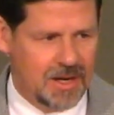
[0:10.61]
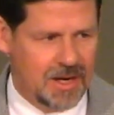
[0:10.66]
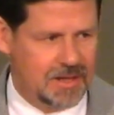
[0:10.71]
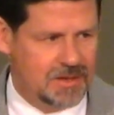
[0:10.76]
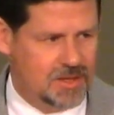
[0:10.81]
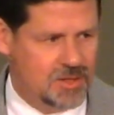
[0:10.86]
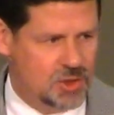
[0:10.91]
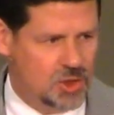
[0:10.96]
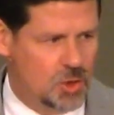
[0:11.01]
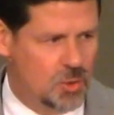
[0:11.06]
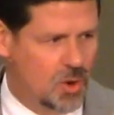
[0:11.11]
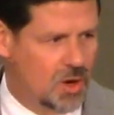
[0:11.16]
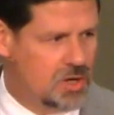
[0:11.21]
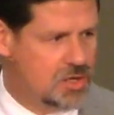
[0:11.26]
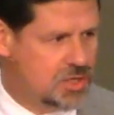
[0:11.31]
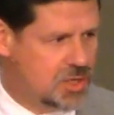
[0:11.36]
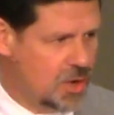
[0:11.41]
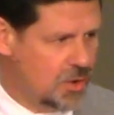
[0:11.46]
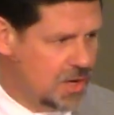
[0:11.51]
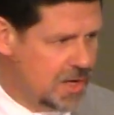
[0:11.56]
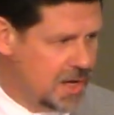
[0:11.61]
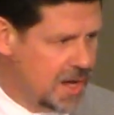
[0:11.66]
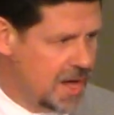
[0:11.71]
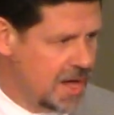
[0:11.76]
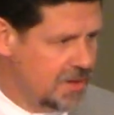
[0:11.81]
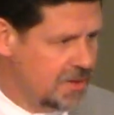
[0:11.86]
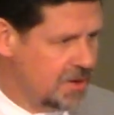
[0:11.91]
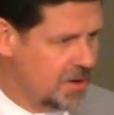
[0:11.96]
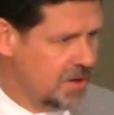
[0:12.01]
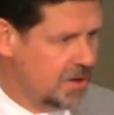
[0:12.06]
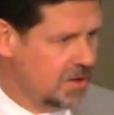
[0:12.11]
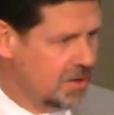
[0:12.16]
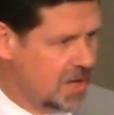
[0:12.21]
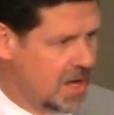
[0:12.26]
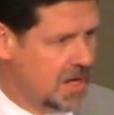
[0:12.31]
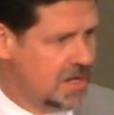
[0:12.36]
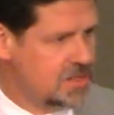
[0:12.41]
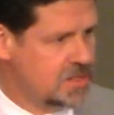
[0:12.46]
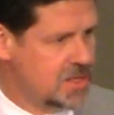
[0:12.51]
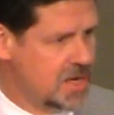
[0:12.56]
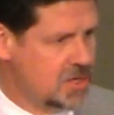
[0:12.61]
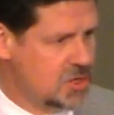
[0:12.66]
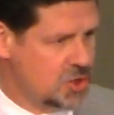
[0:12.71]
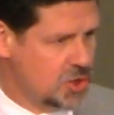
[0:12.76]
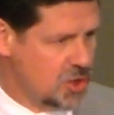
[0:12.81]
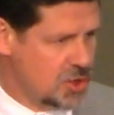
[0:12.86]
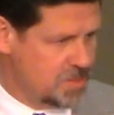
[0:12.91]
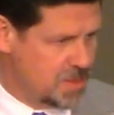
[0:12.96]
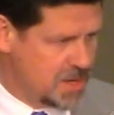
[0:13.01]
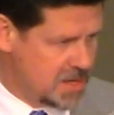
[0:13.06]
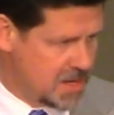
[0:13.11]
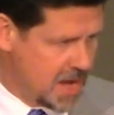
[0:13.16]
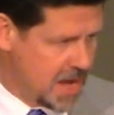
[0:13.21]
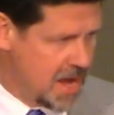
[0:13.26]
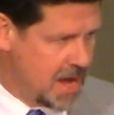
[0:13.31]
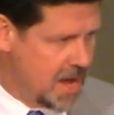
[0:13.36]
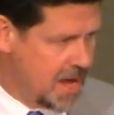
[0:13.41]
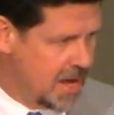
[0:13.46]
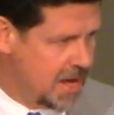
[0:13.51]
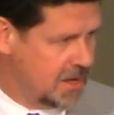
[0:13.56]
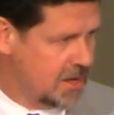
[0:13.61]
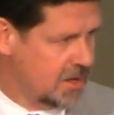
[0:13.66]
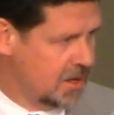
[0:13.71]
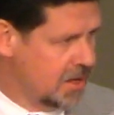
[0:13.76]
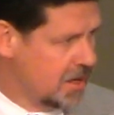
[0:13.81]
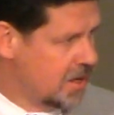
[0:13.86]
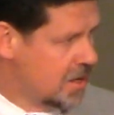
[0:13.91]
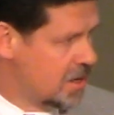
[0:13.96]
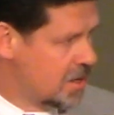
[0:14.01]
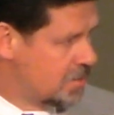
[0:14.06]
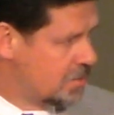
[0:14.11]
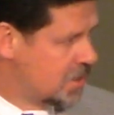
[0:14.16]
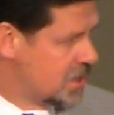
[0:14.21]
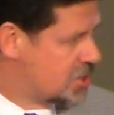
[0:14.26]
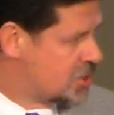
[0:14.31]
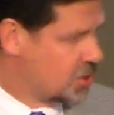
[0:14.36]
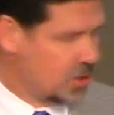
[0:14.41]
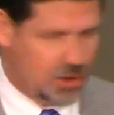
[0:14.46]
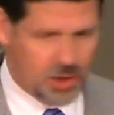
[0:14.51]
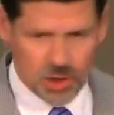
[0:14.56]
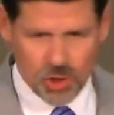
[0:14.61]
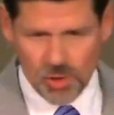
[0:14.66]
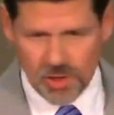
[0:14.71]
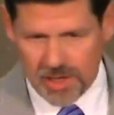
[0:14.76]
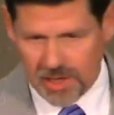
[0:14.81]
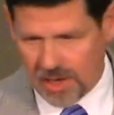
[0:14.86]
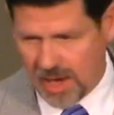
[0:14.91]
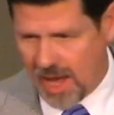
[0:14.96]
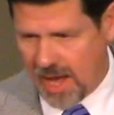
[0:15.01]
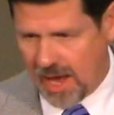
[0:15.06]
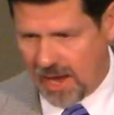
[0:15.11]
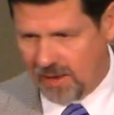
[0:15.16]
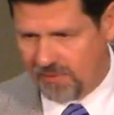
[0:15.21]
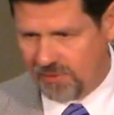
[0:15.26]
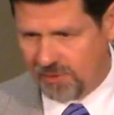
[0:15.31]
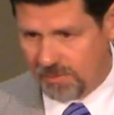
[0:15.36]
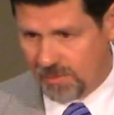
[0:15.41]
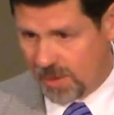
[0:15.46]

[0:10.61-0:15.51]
And the two words go together. God says you're to be the head, but you're to do it in love.